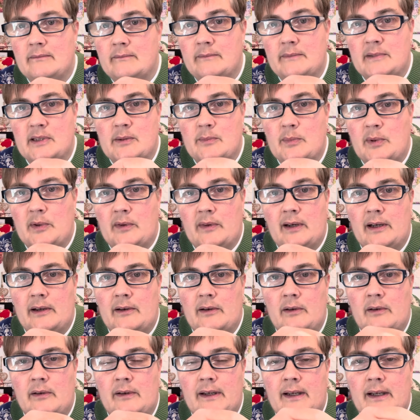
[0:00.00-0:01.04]
just put the lid
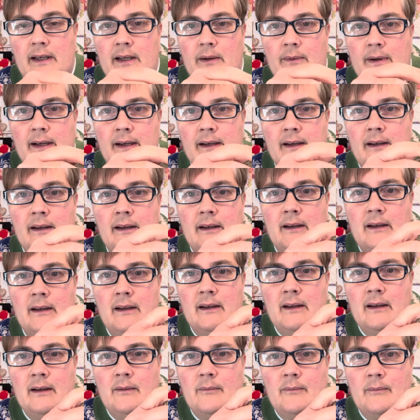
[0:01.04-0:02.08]
on anyway.
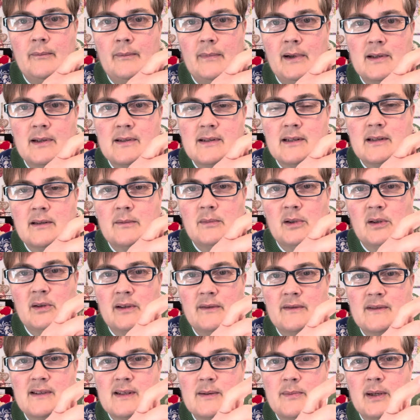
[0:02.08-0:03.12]
Most of them will
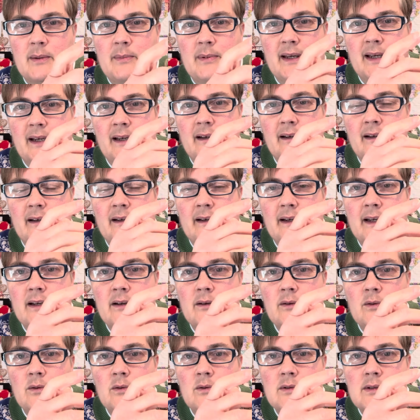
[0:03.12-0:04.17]
have a spare packet of
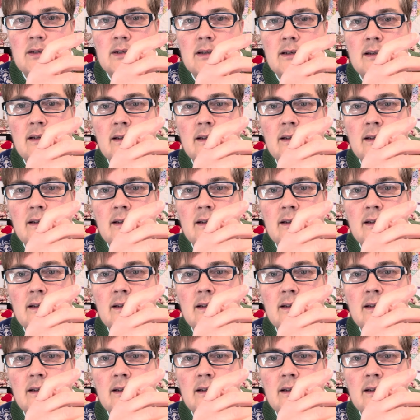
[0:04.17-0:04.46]
needles